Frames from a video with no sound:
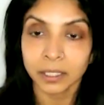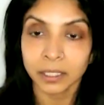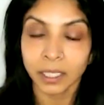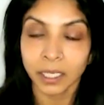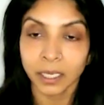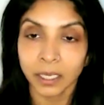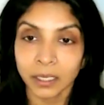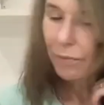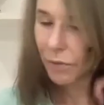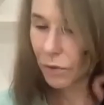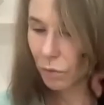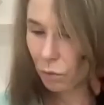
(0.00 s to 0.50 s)

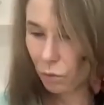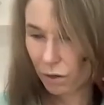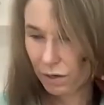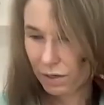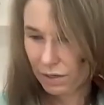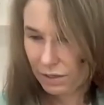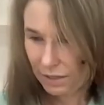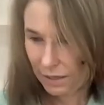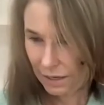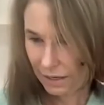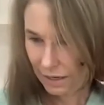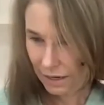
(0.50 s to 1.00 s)
The
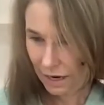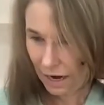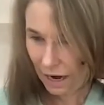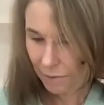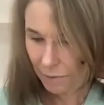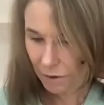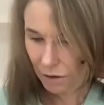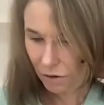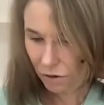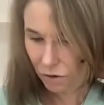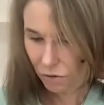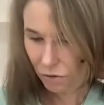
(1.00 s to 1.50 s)
words that
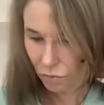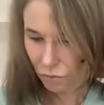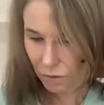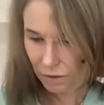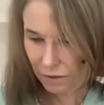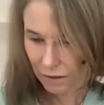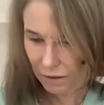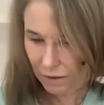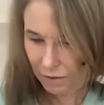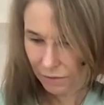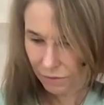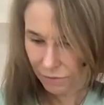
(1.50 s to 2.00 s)
came along
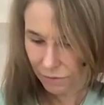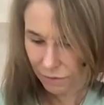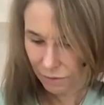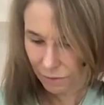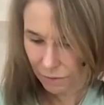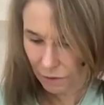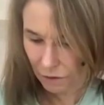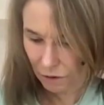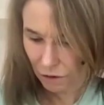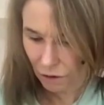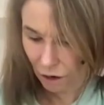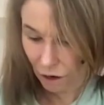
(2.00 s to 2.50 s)
with it
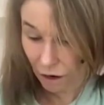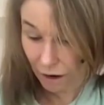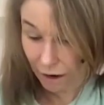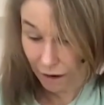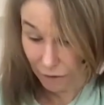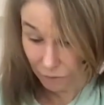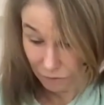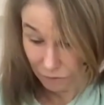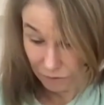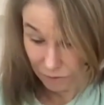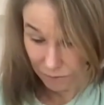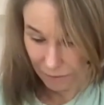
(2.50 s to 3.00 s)
from the
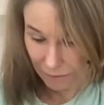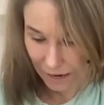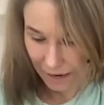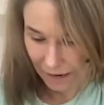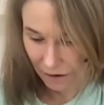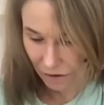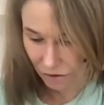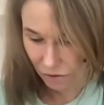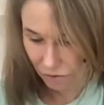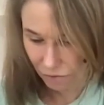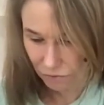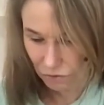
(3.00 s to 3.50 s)
guy, it was a
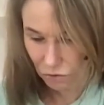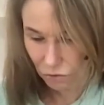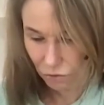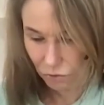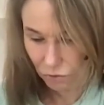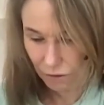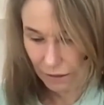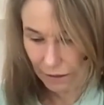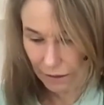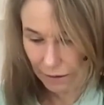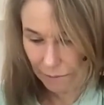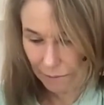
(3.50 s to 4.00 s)
man who was
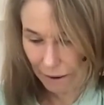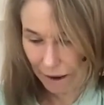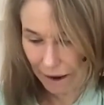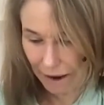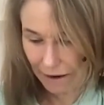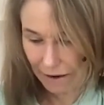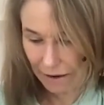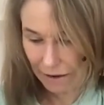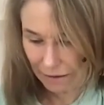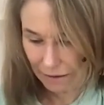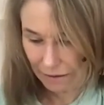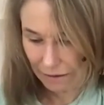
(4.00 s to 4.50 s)
talking
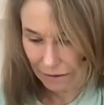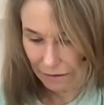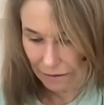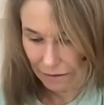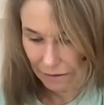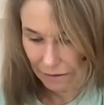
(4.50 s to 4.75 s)
about it.